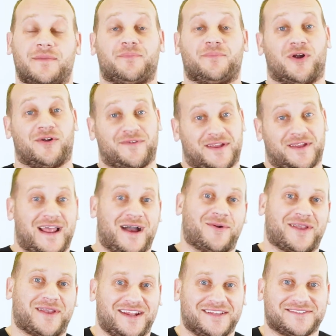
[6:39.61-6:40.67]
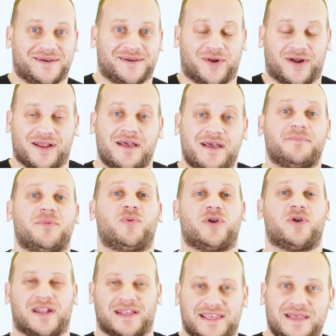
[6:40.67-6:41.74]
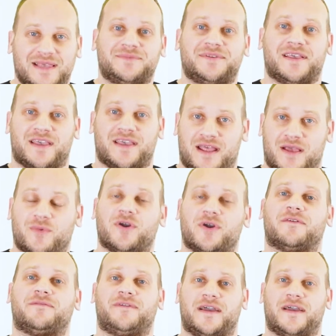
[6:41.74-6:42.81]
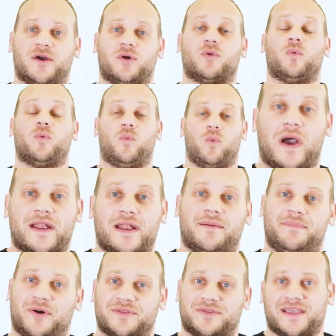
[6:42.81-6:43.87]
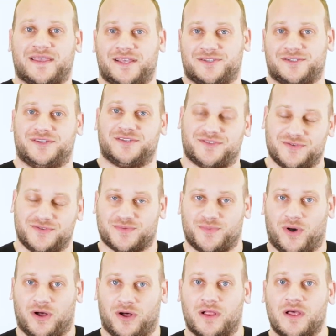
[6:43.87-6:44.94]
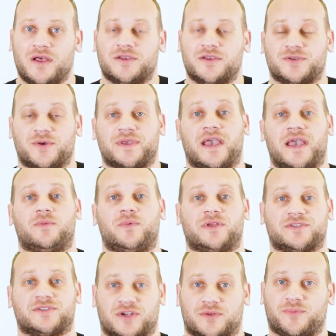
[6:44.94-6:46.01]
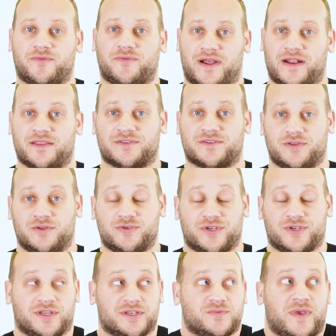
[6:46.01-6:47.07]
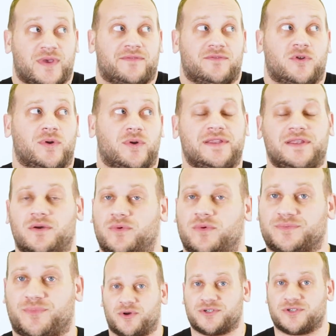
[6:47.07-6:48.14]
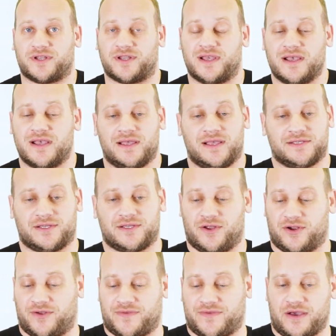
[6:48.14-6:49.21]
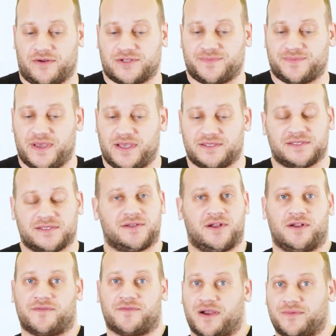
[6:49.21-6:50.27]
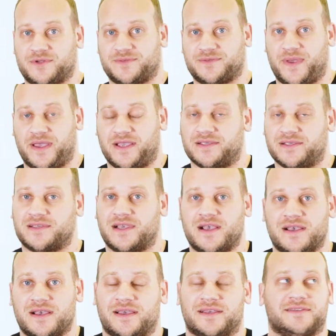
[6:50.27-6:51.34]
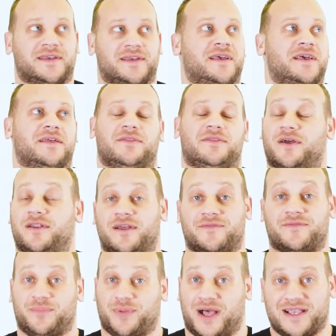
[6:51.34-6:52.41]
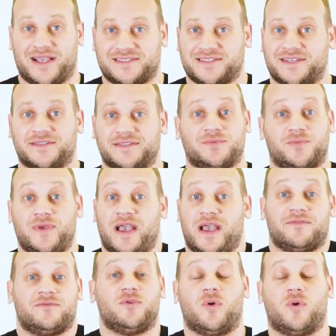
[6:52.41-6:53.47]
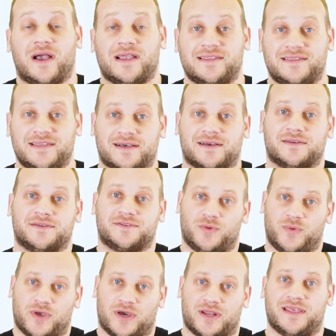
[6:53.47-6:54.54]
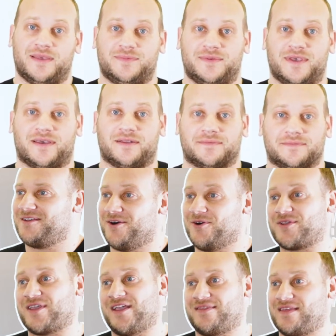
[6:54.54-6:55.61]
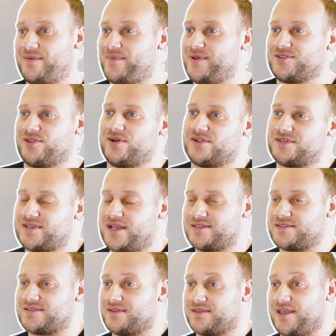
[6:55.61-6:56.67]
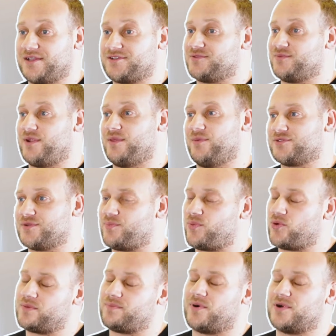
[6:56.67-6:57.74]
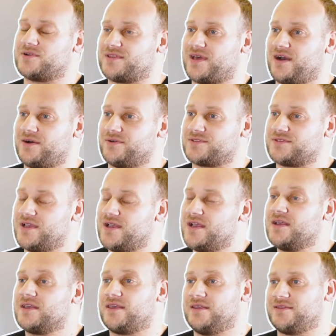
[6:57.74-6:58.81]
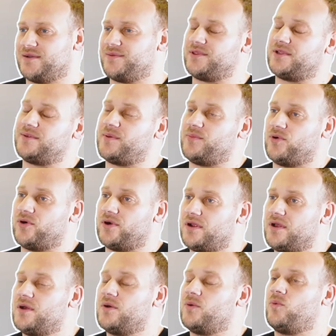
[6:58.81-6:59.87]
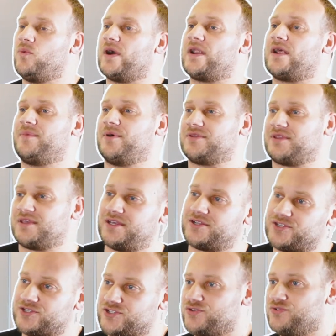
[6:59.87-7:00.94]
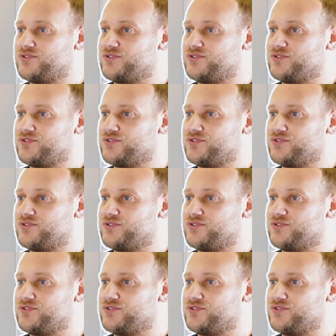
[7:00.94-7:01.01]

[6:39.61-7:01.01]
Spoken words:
perfect, now we're getting somewhere. But we gotta keep digging and we gotta find out what about that kitchen is too small. So again, we can start providing the solution because we have no idea which portion. Is it not enough counter space? Is it not enough cupboard space? Is it not enough appliances? We have no idea, so we gotta keep digging. Okay, that makes a lot of sense. The kitchen is one of the most important parts of the house. Can you tell me a little bit more? What about the kitchen's too